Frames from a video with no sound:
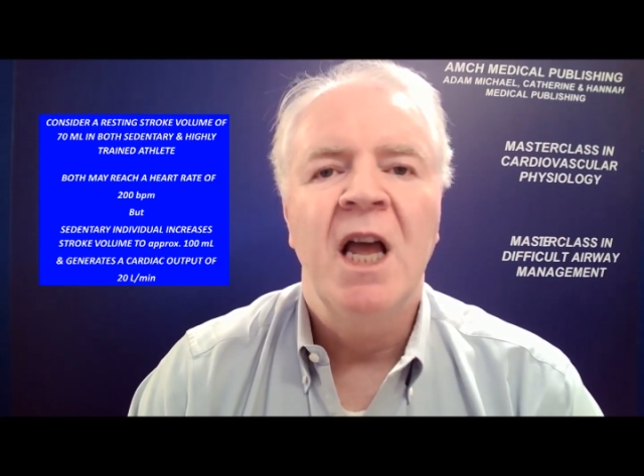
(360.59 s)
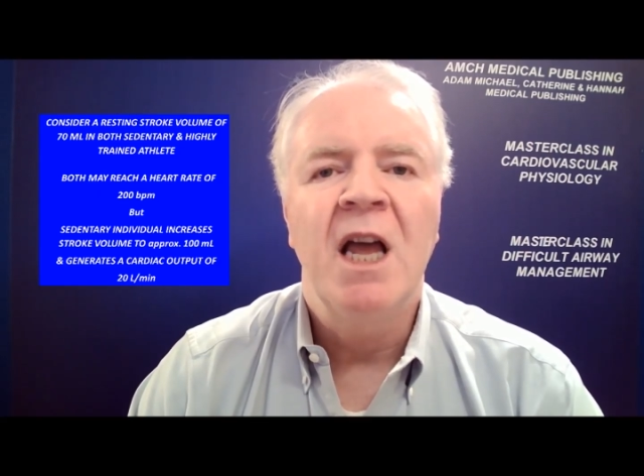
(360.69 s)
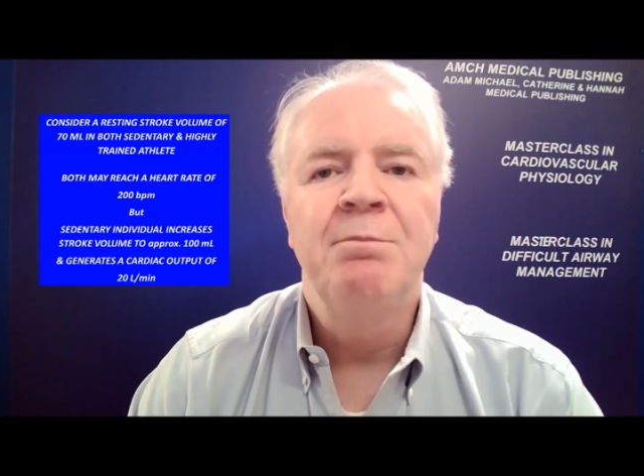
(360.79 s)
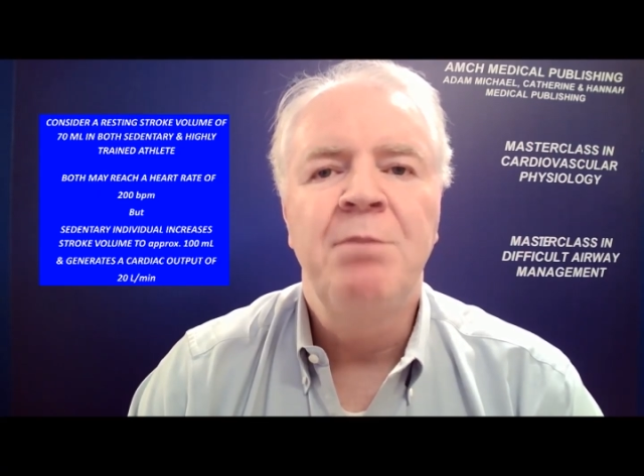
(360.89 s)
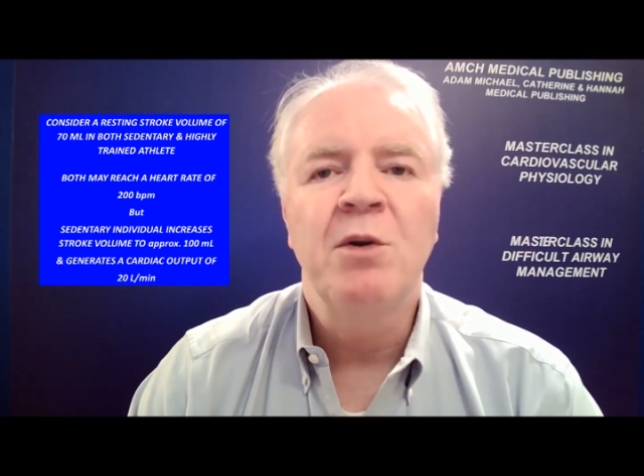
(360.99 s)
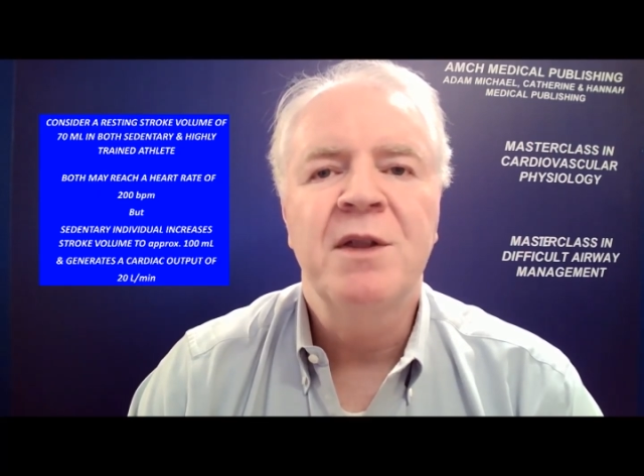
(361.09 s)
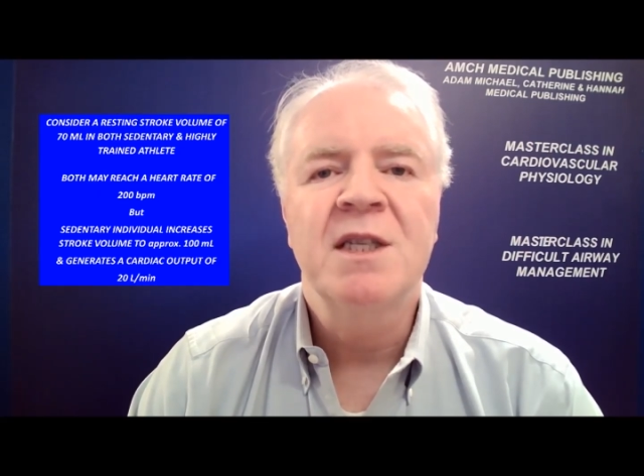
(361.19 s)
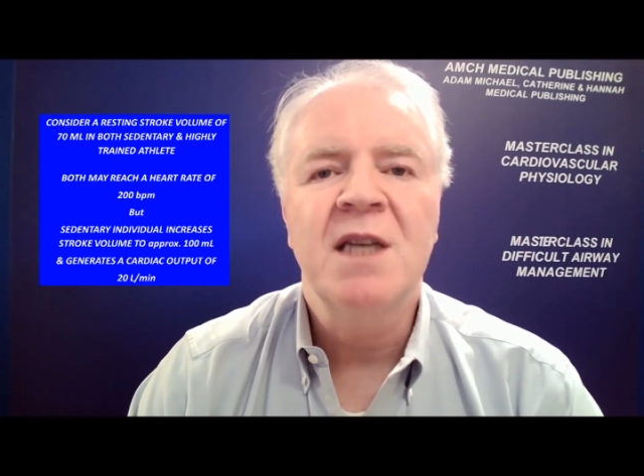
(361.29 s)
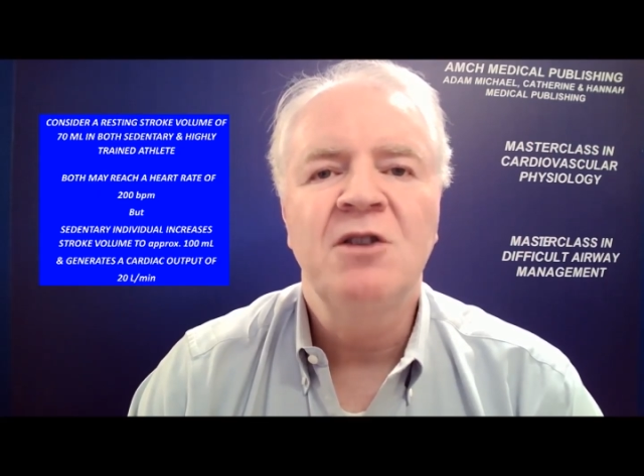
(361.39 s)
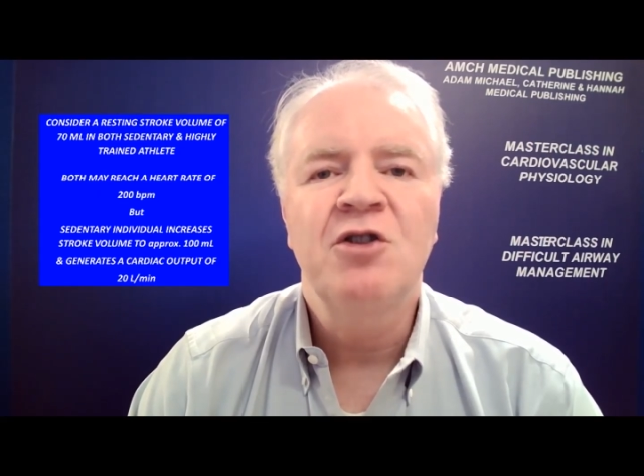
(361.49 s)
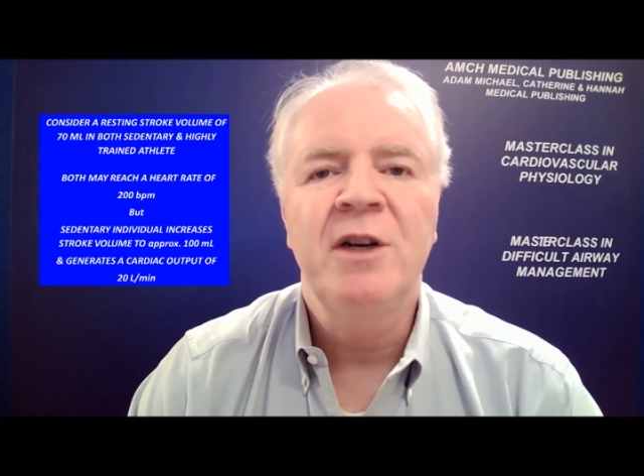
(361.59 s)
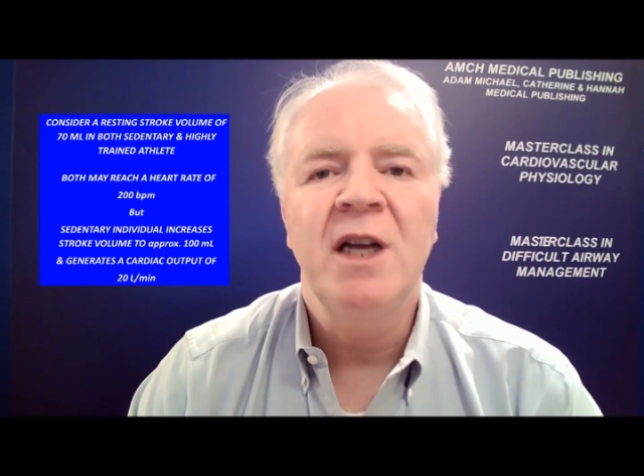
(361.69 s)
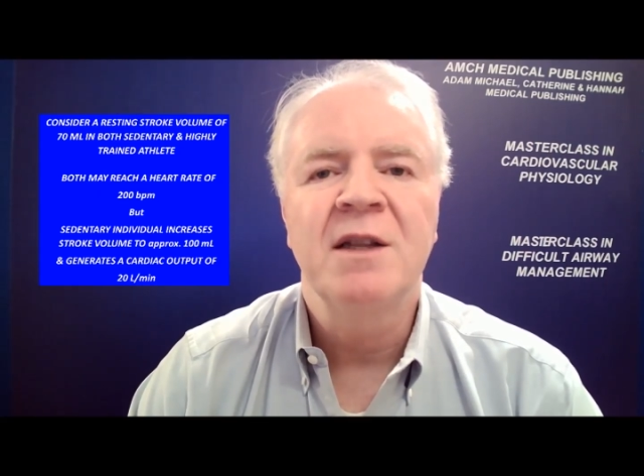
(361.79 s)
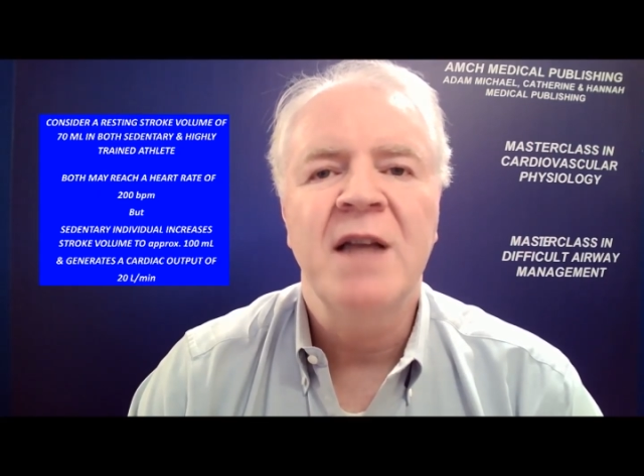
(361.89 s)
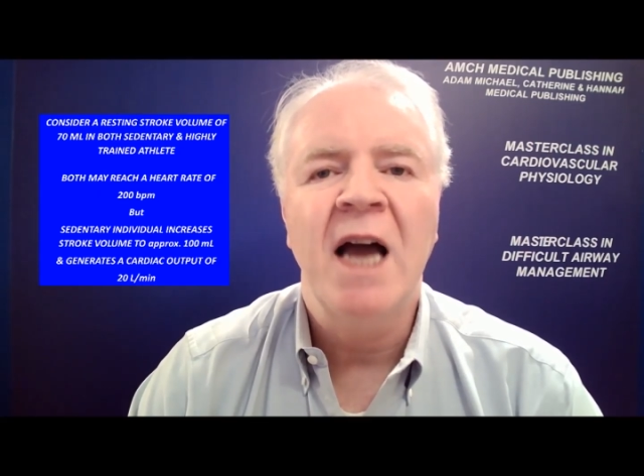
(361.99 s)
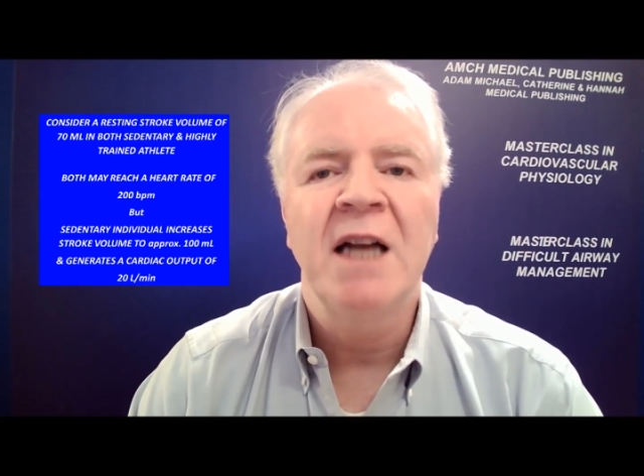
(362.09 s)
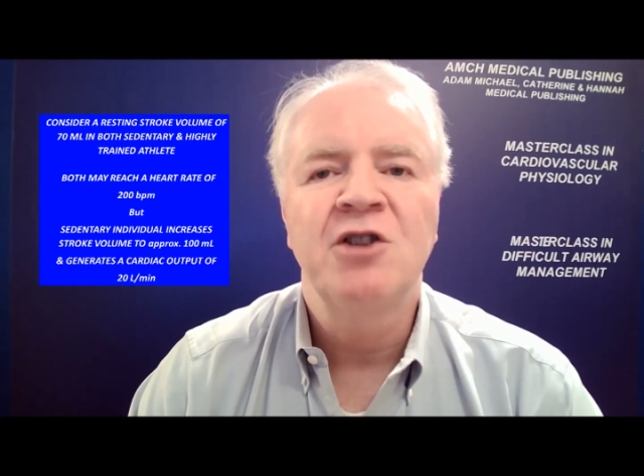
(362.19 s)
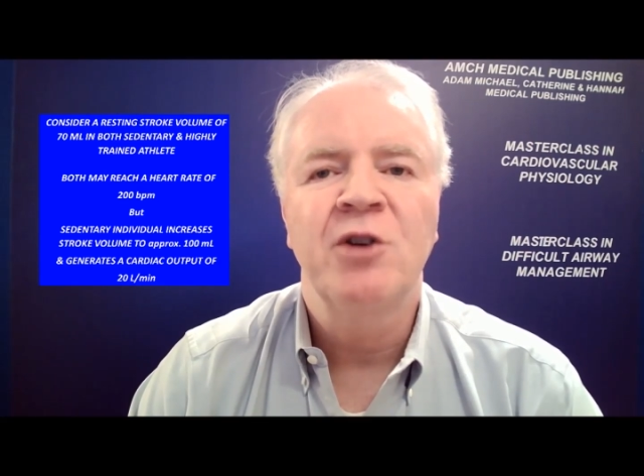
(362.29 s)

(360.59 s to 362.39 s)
in both the sedentary and the highly